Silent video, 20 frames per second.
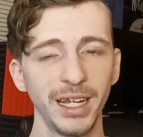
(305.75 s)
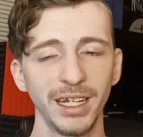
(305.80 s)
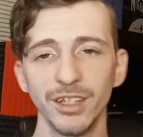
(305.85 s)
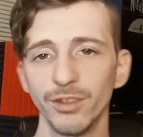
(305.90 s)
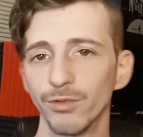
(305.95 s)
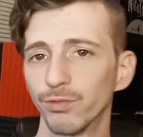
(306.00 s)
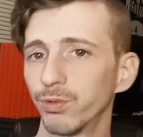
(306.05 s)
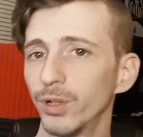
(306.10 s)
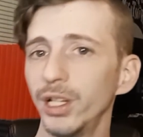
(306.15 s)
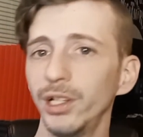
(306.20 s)

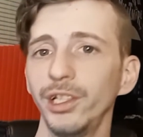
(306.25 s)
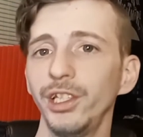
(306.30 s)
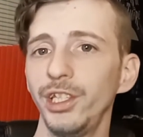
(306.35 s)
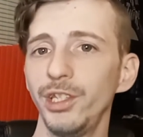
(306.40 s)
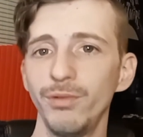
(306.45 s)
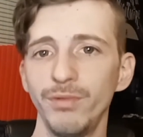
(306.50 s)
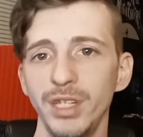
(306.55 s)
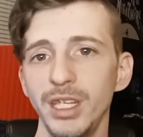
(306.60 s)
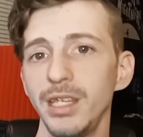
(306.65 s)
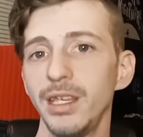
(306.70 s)
It's really
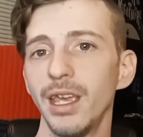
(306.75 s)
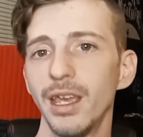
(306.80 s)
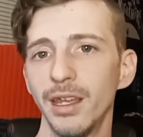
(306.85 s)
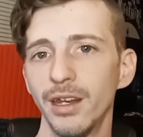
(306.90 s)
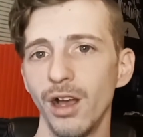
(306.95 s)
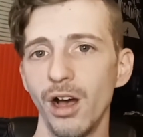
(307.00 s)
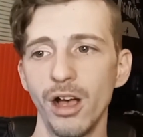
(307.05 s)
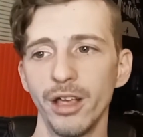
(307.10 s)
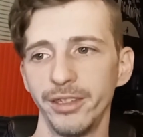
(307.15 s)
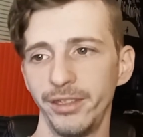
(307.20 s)
unique and
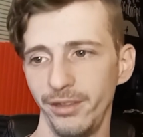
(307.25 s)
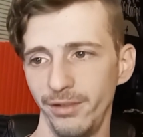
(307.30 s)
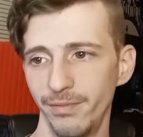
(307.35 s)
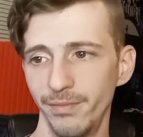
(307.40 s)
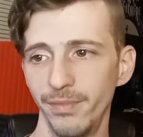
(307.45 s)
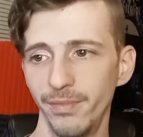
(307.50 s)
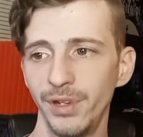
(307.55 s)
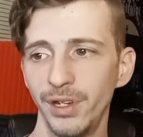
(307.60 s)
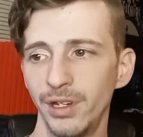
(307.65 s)
awesome.